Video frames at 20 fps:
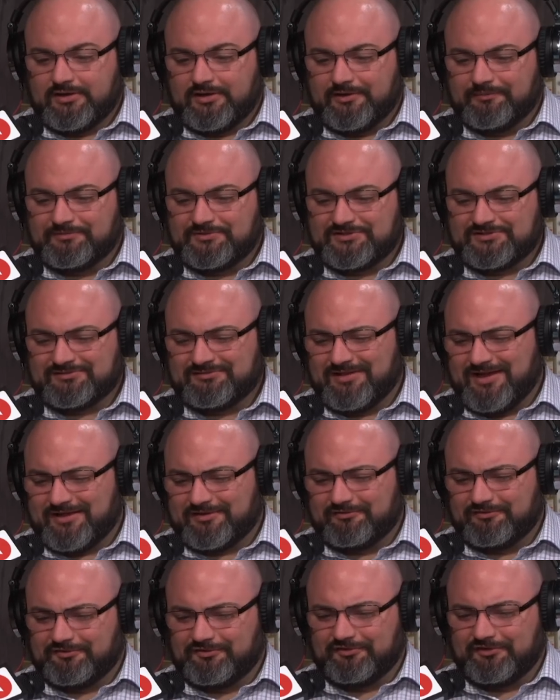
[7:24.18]
Just
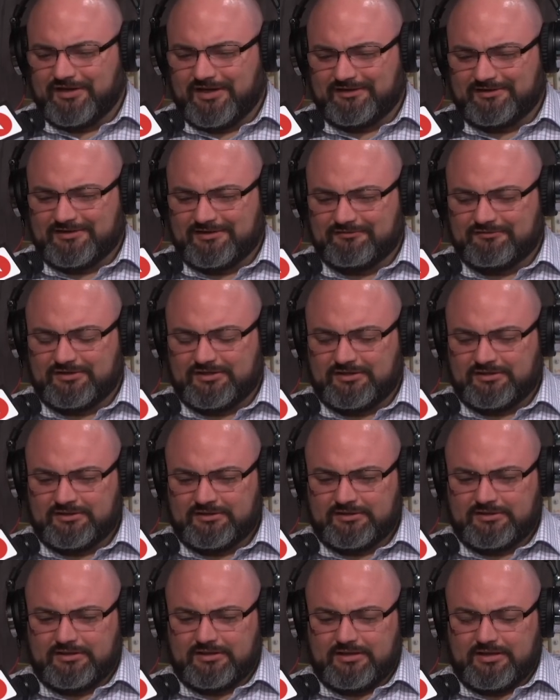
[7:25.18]
lack of creativity.
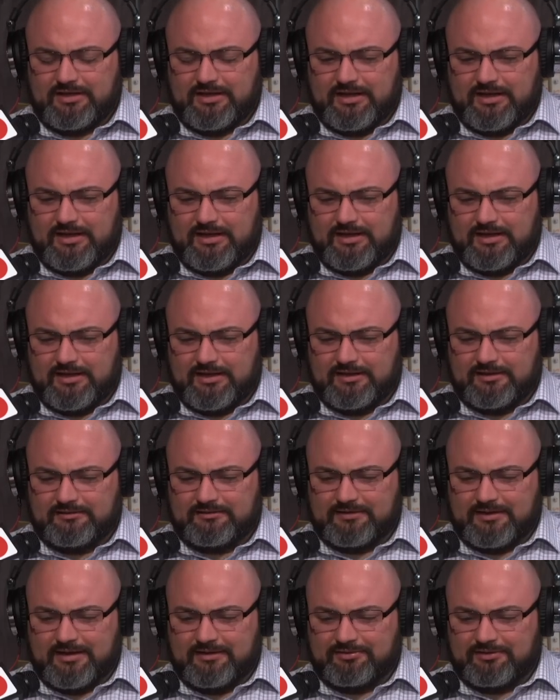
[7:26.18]

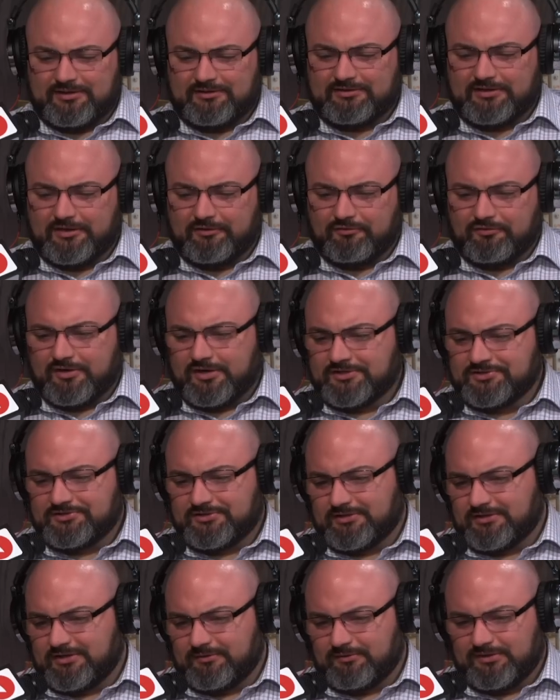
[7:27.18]
And I think they rushed
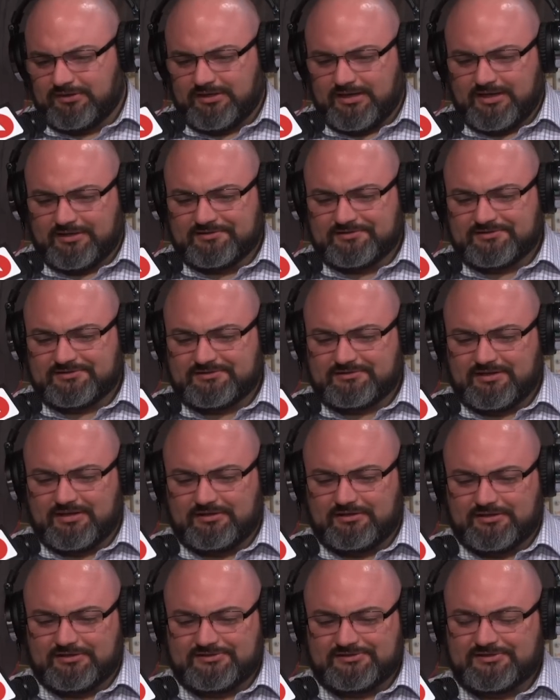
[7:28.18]
it. I mean, they
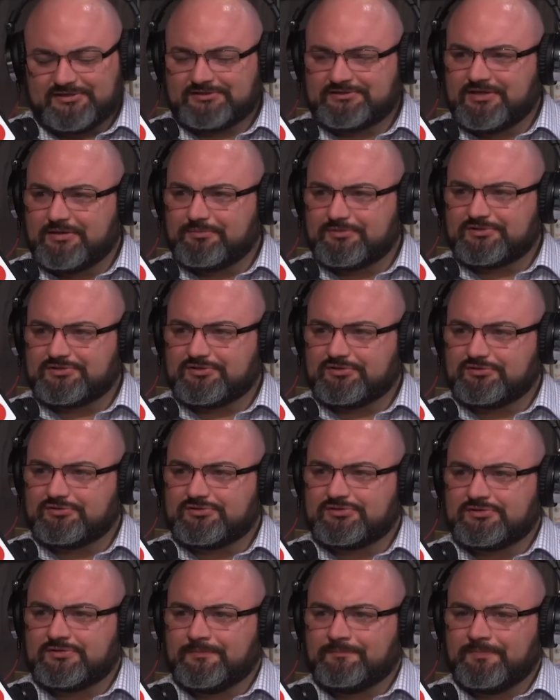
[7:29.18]
did six
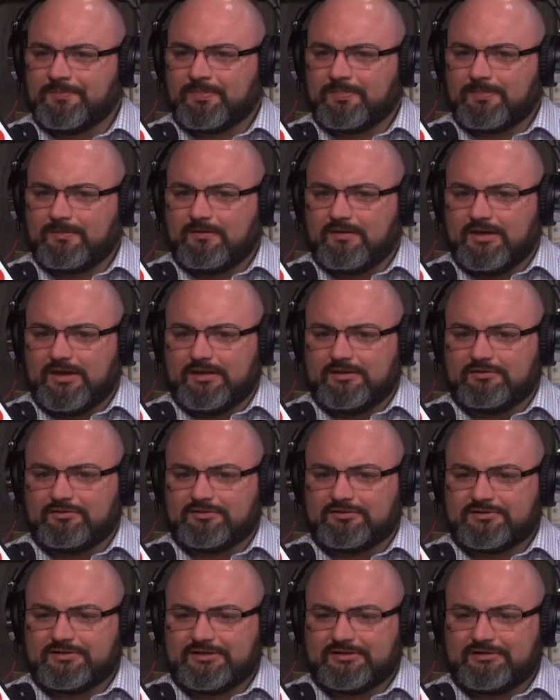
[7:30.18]
episodes, and it
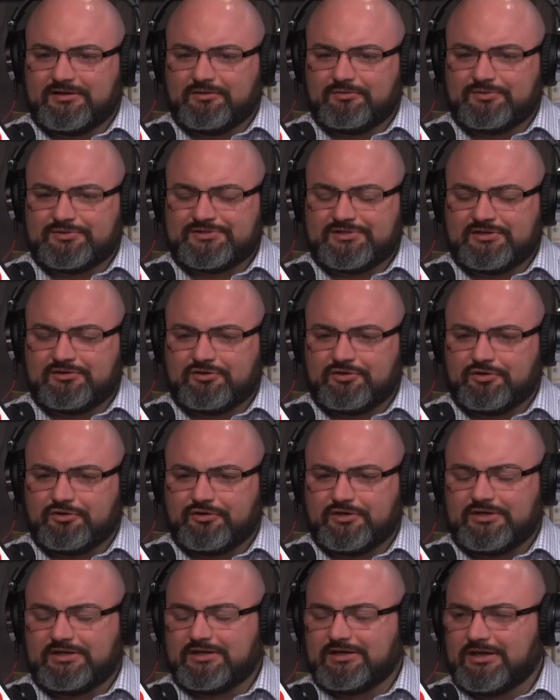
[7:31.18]
looked like it was in a
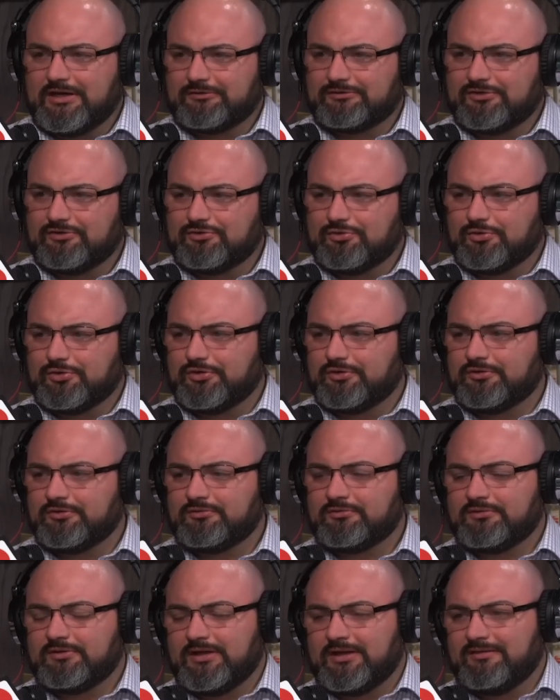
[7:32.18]
hurry to get out the door,
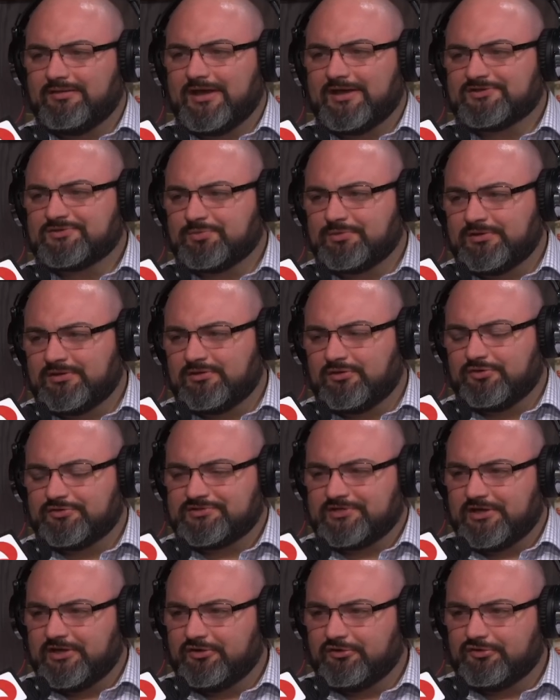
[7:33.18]
and that's when
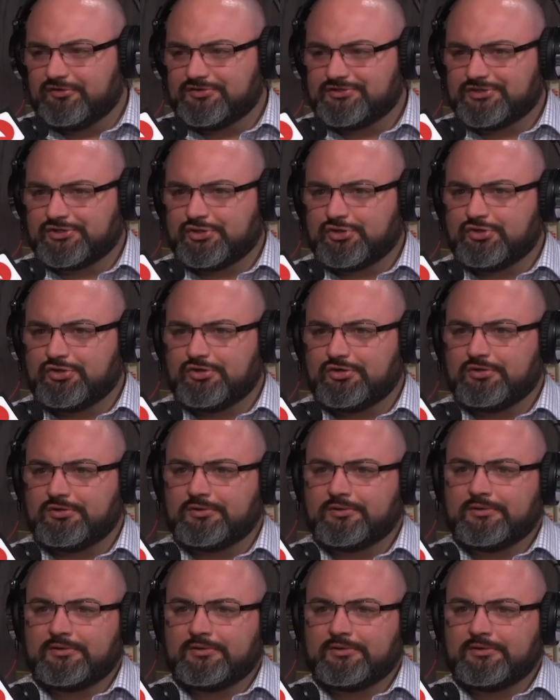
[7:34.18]
those errors occur.